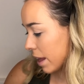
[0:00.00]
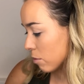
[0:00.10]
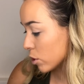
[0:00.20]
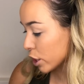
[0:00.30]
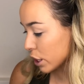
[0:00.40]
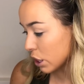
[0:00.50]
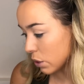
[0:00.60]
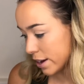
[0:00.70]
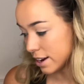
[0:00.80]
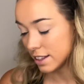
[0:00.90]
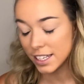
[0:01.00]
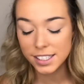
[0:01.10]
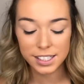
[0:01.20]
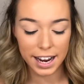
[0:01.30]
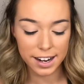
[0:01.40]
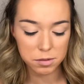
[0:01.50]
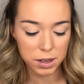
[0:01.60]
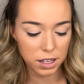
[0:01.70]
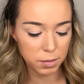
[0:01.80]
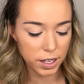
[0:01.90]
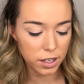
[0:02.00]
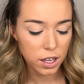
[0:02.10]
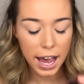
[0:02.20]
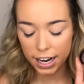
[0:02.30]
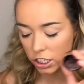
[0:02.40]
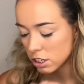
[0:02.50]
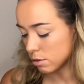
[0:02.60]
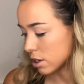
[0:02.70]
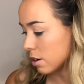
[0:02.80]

Then we're gonna go in. This scares me a little bit. Actually, no, we're